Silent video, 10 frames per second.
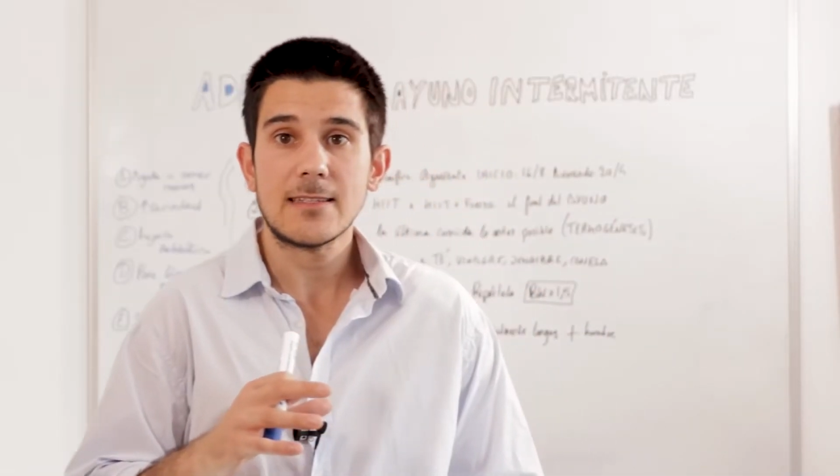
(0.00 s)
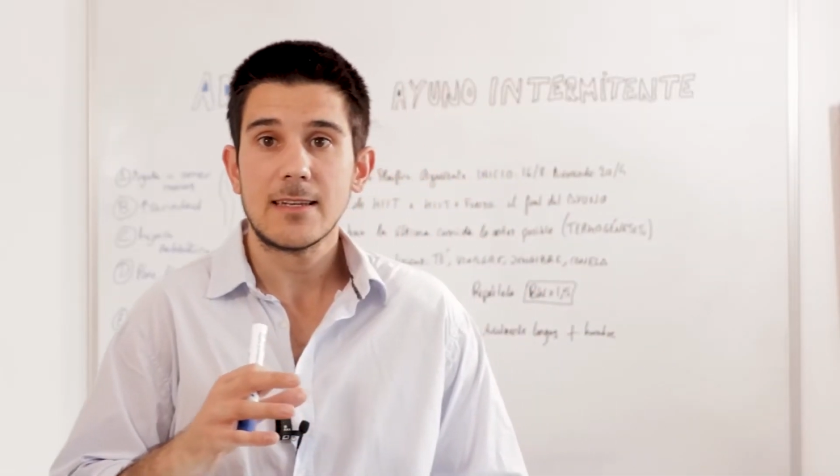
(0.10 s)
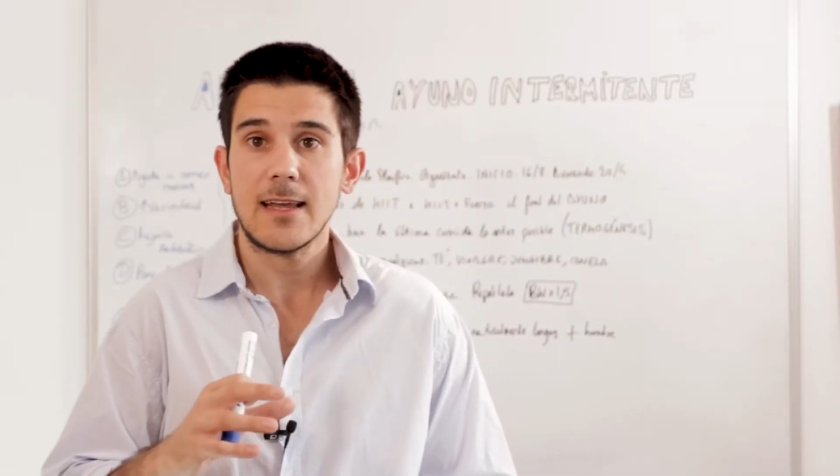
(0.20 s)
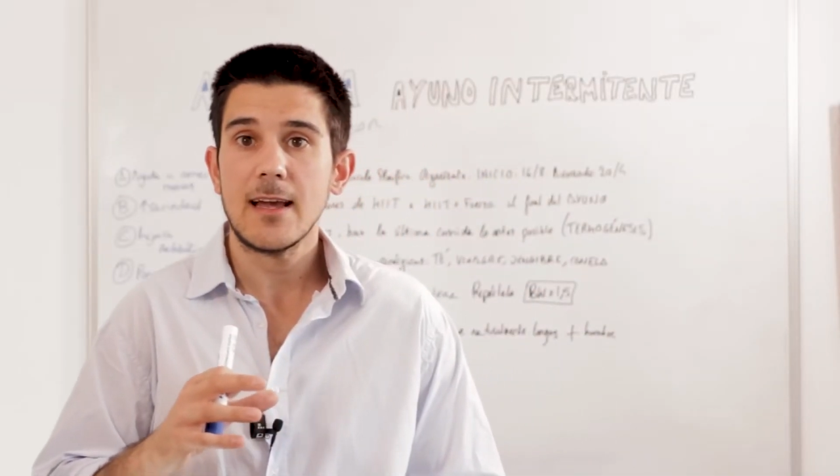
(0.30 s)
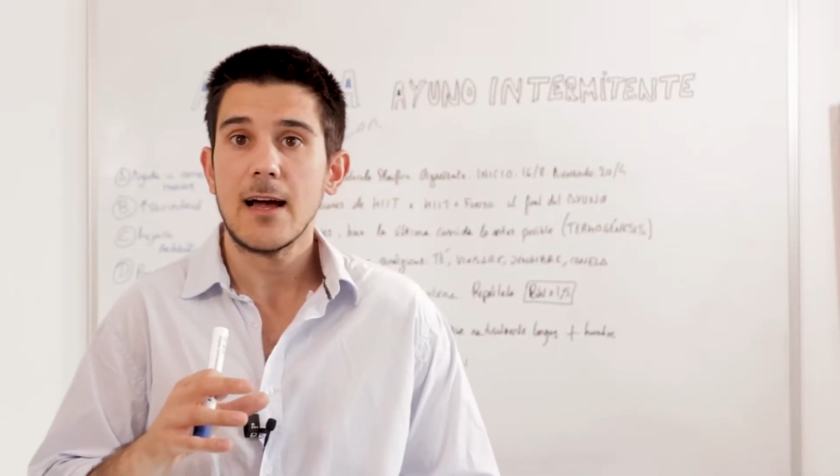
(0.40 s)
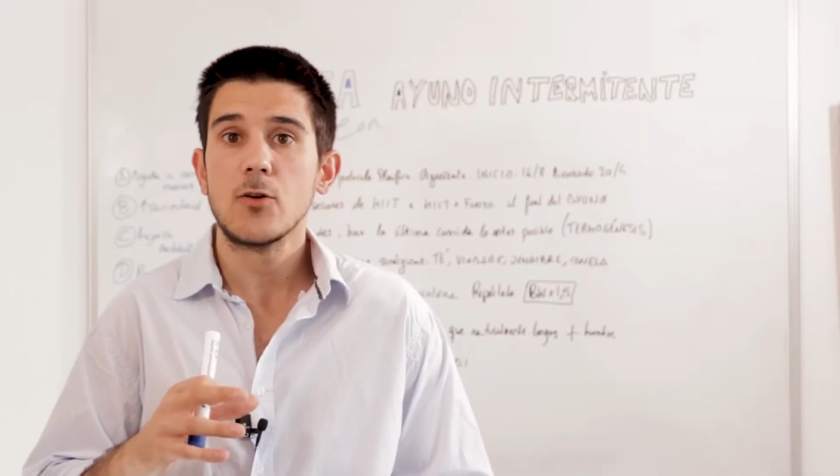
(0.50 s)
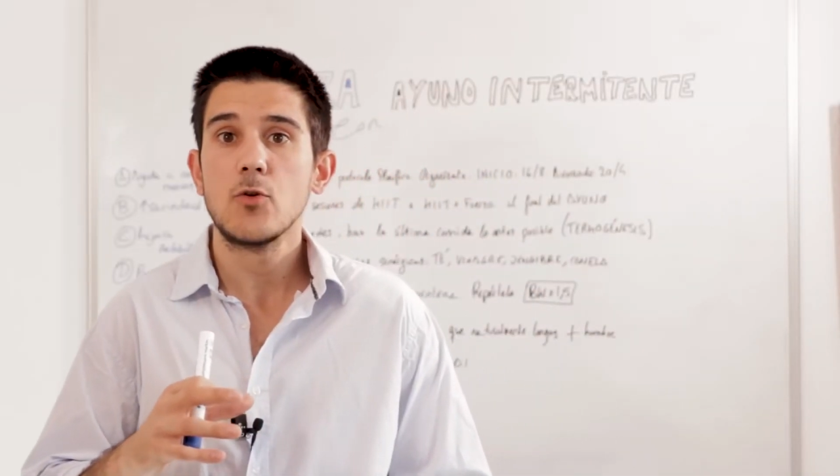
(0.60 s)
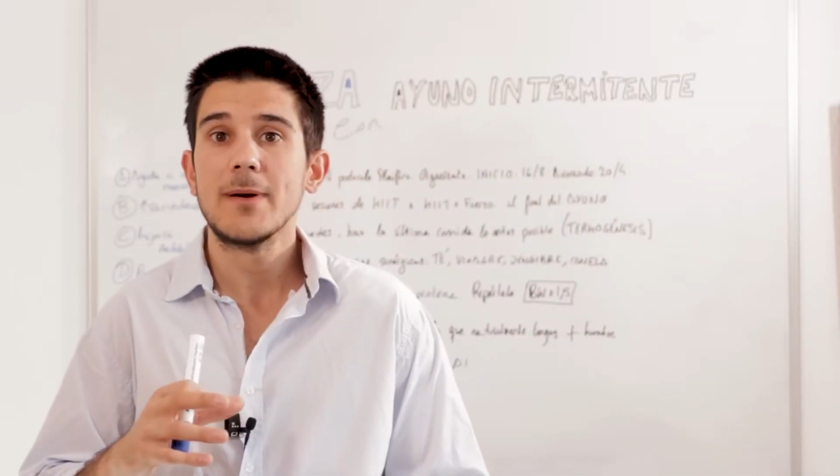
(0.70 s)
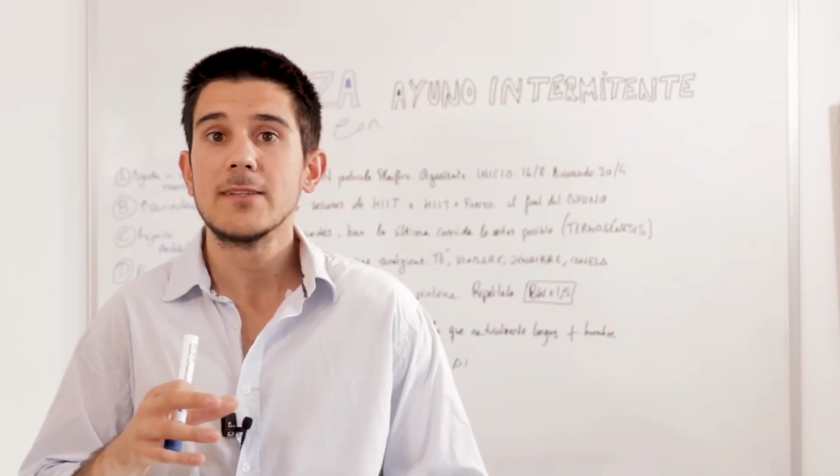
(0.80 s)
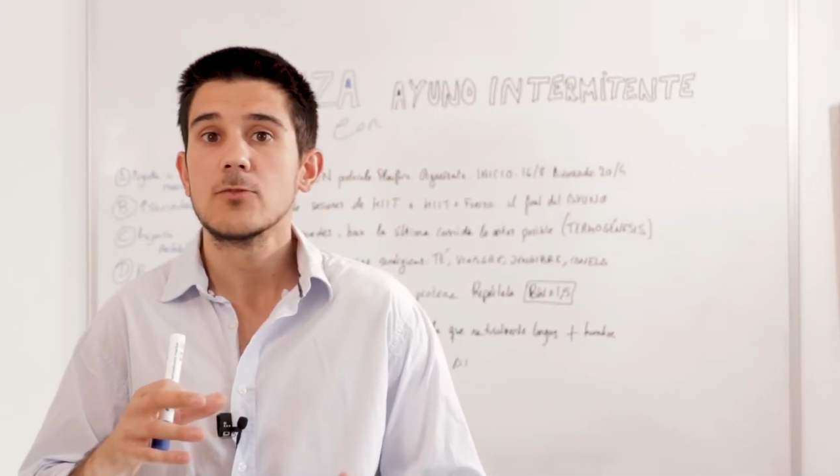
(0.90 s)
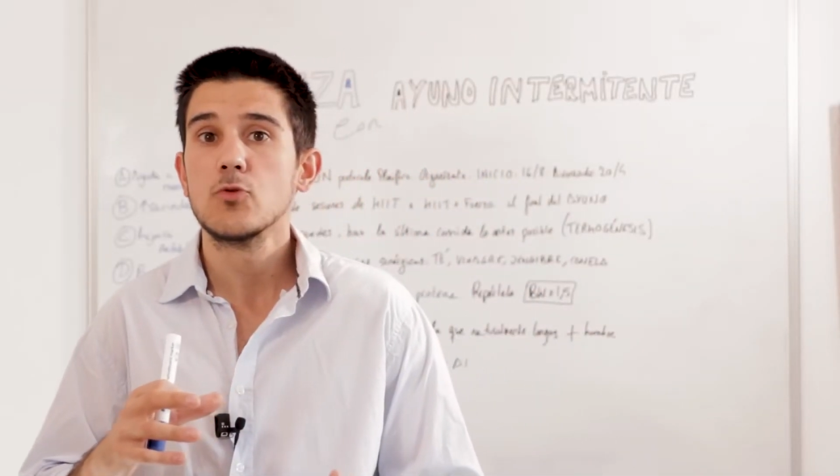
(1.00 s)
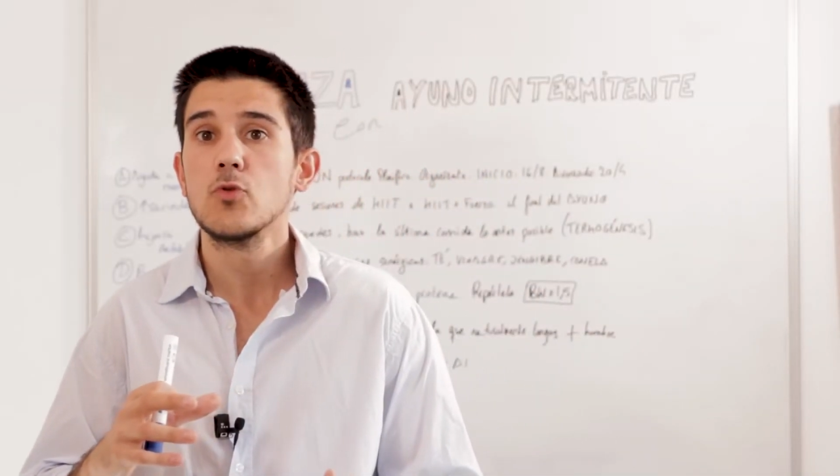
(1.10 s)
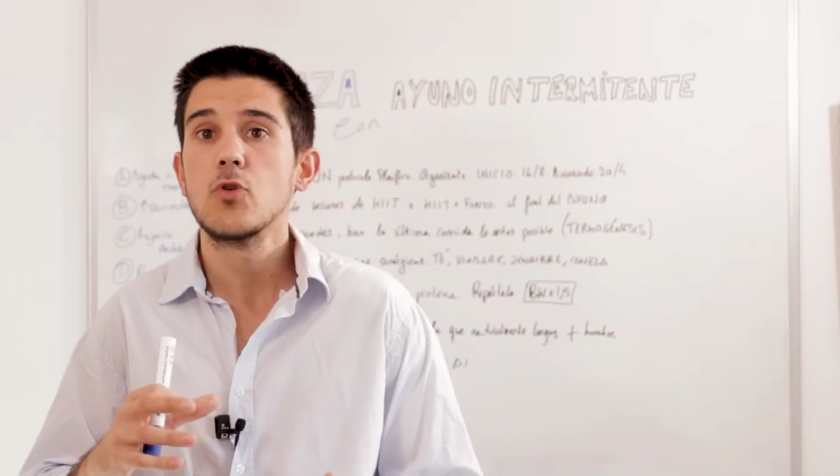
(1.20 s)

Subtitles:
their food in the last